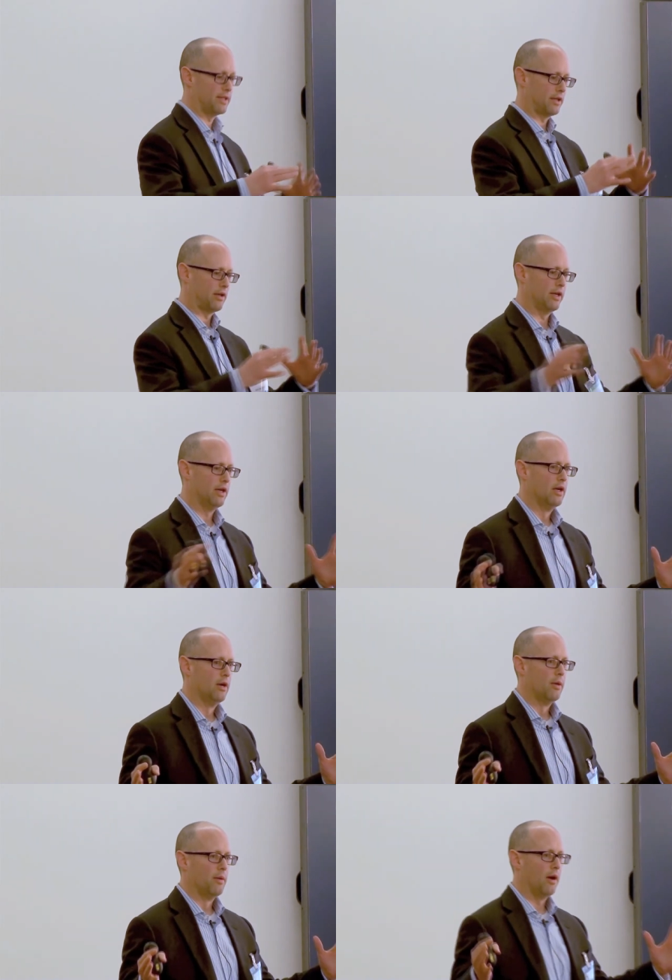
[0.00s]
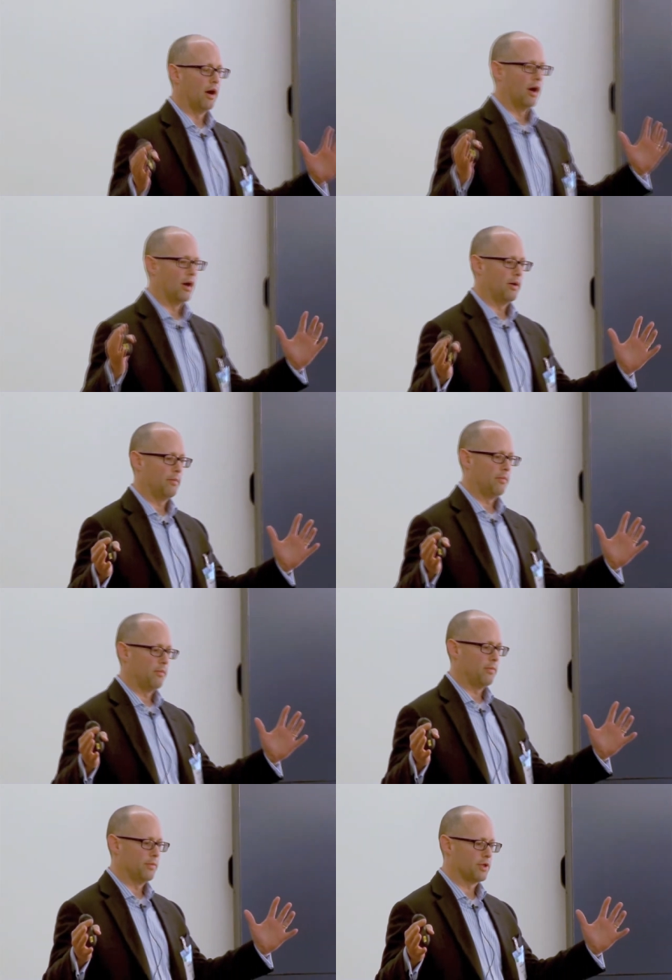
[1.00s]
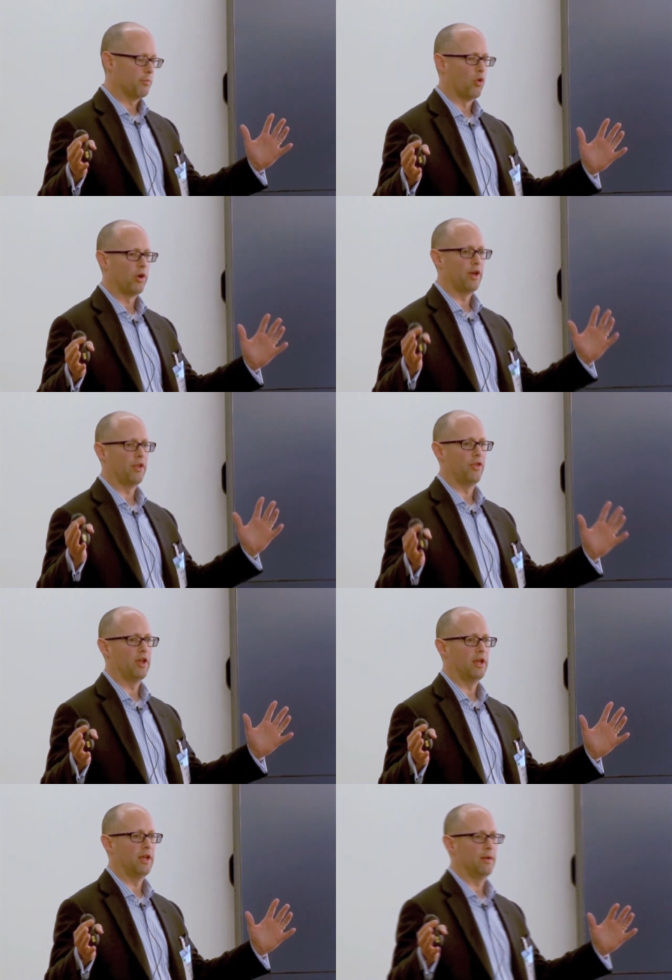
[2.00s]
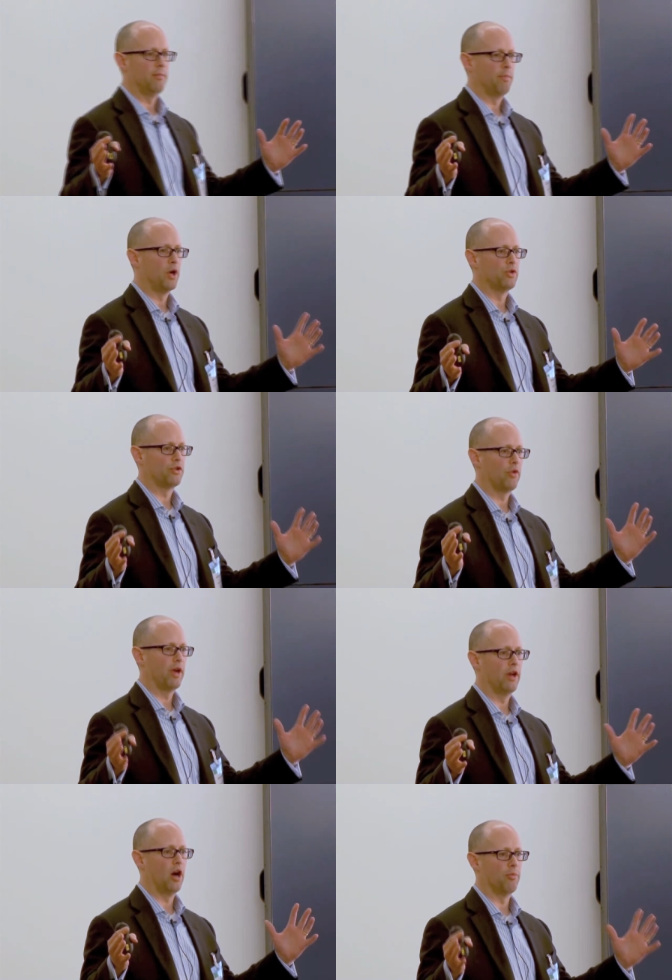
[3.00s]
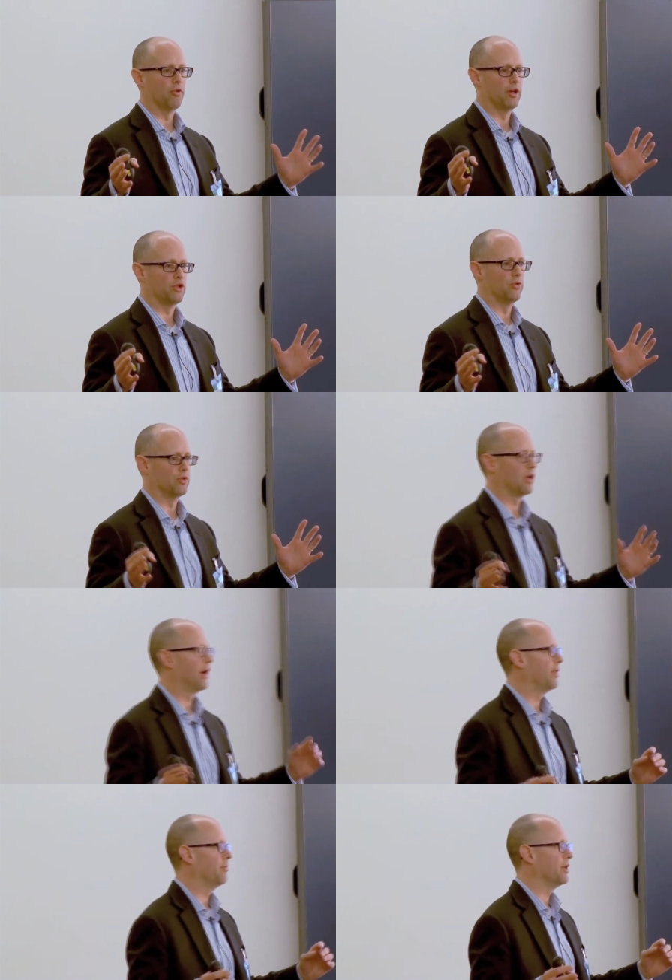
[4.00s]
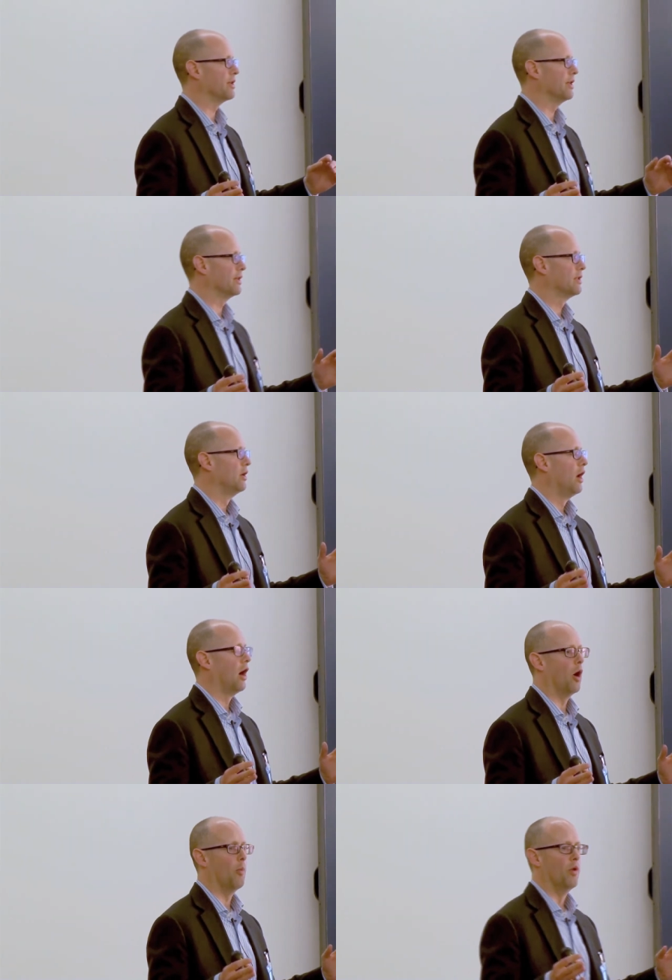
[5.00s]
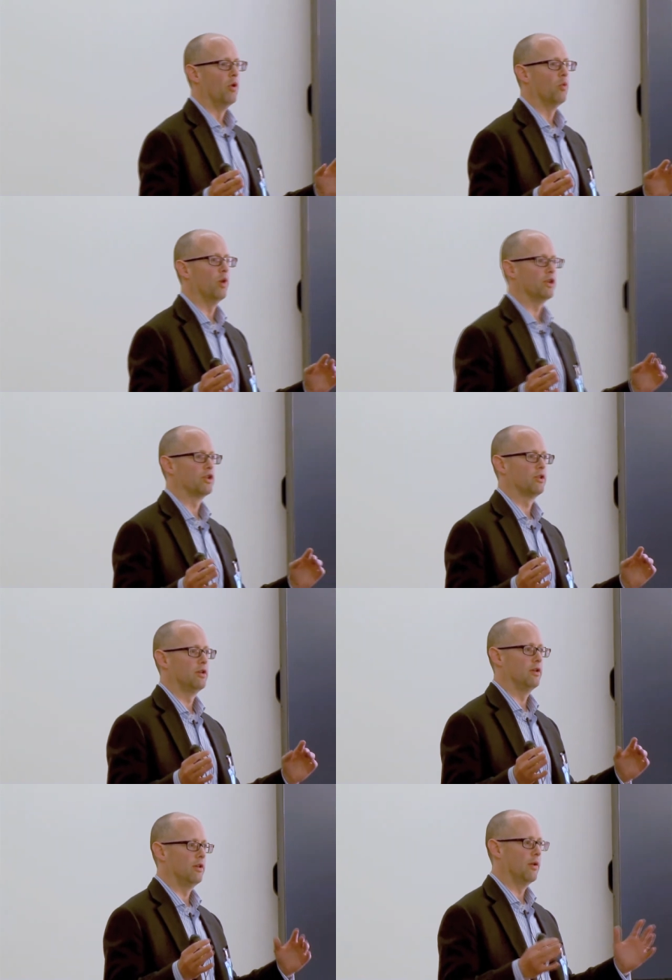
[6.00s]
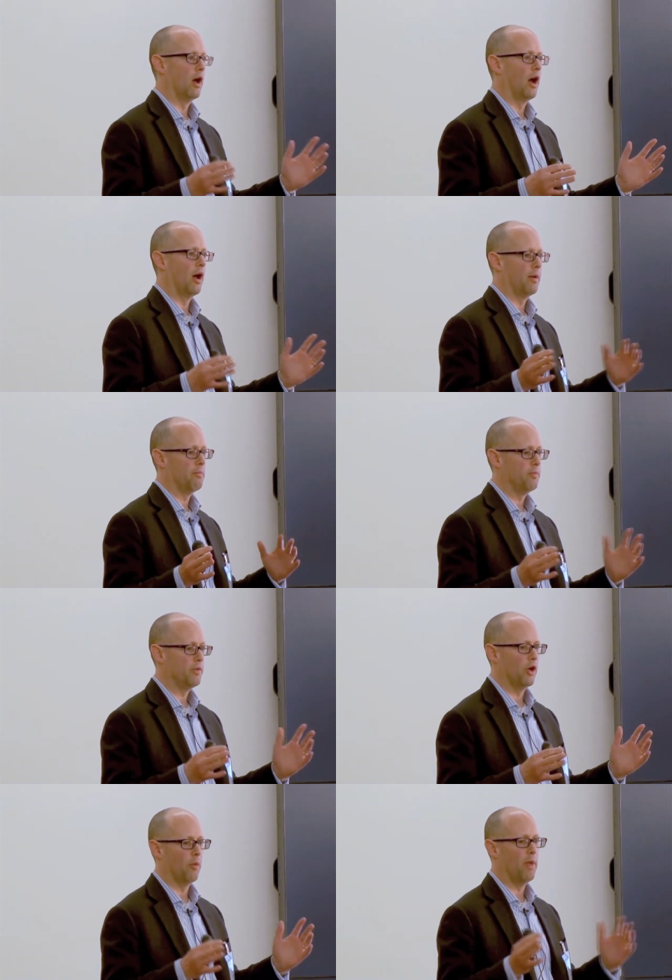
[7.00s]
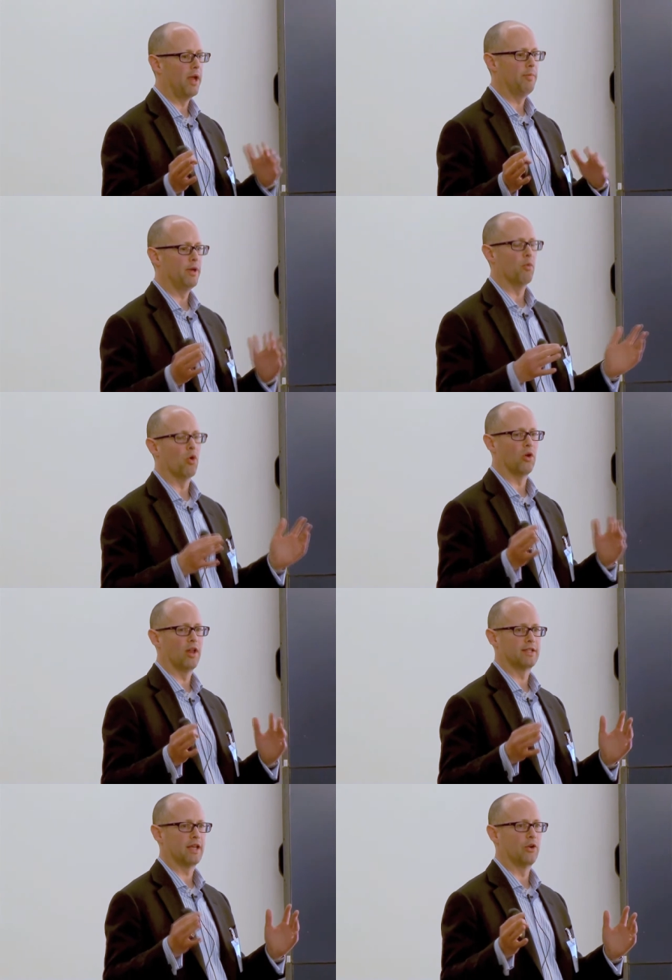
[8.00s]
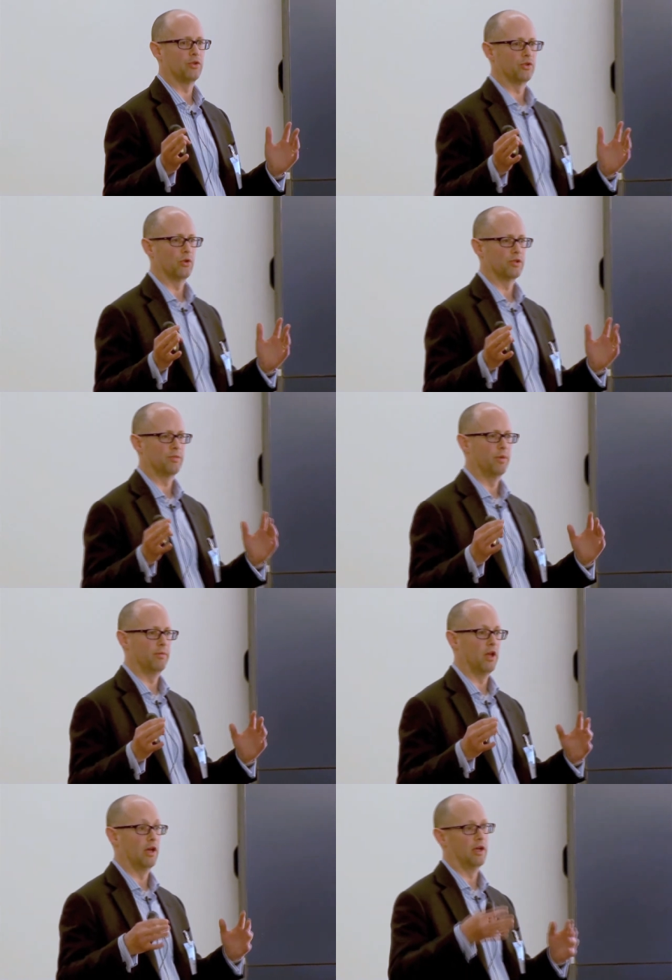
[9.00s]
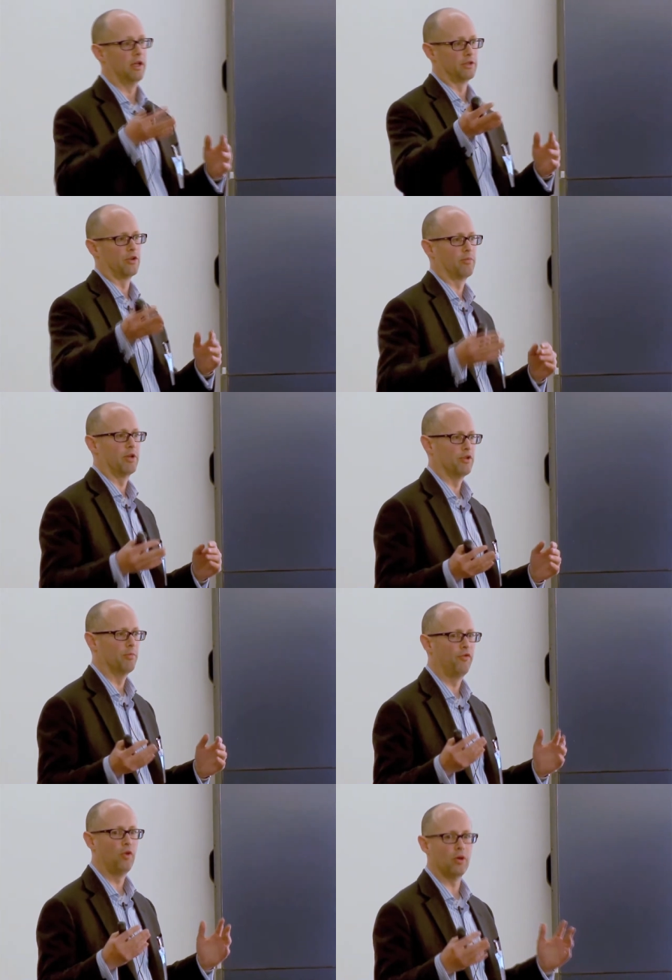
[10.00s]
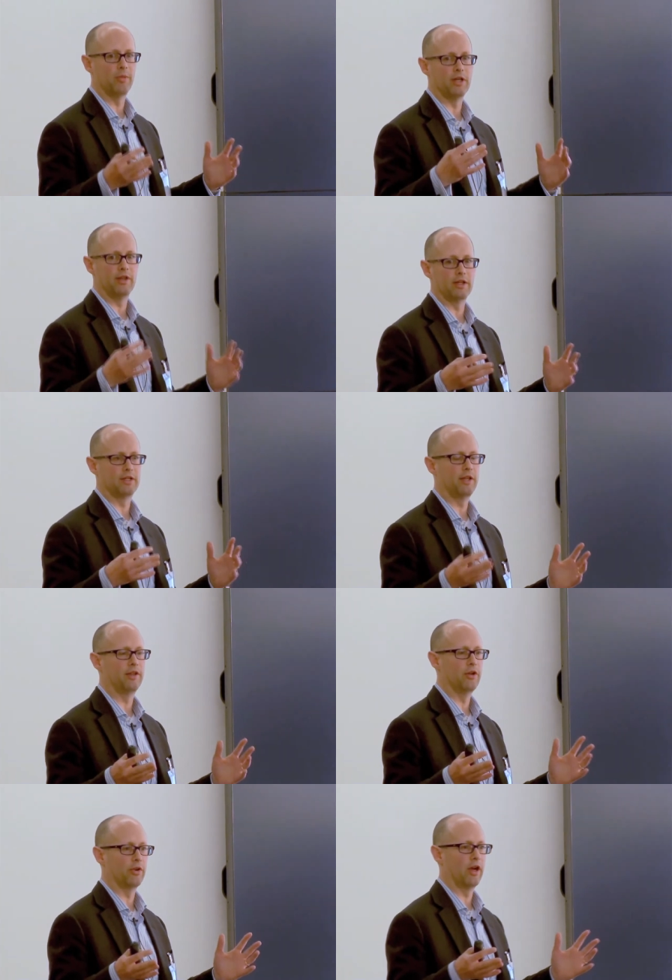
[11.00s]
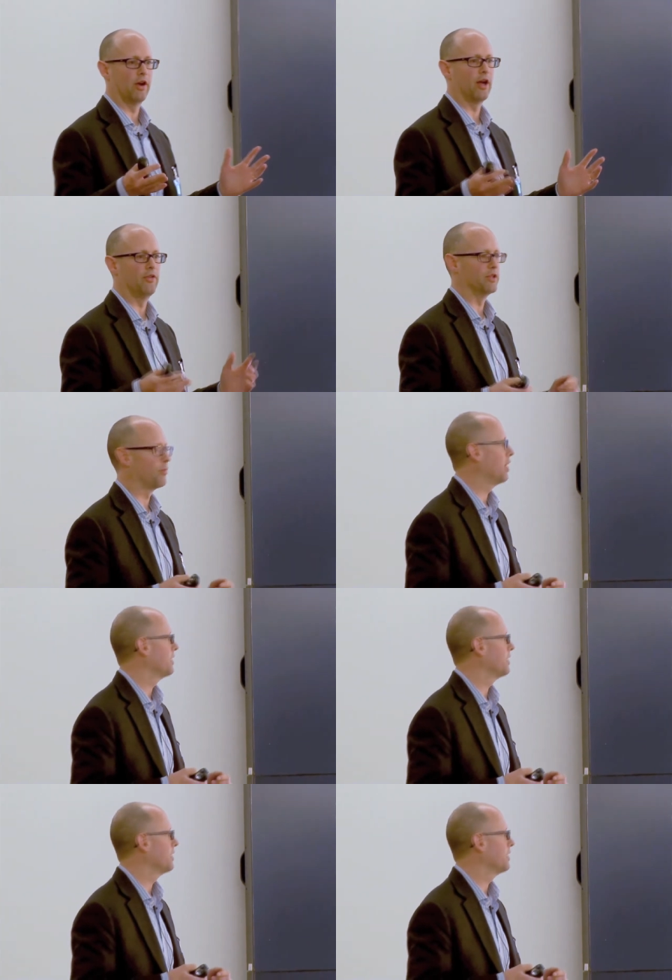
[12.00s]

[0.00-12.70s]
basically uh, supporting the post-trade operational side of the business, um, which uh, you know, may be more or less outsourced, but, uh, as Kirk mentioned before, but to the extent that you're carrying out these